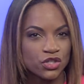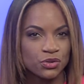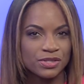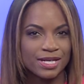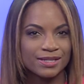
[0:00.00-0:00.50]

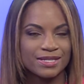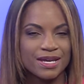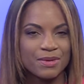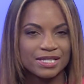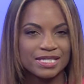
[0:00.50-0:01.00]
Tuesday,
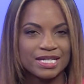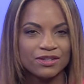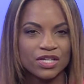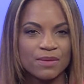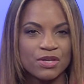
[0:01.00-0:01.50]
CMSD and
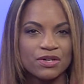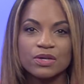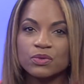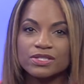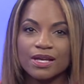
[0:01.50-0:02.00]
the community
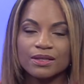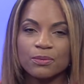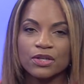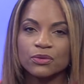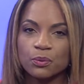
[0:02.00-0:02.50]
will
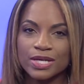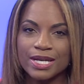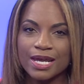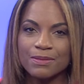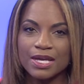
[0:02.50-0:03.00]
celebrate the
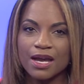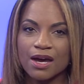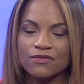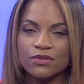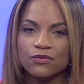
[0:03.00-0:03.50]
renaming
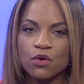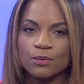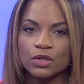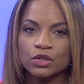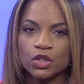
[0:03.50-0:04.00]
of the
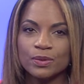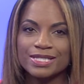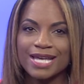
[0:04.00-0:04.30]
former Louis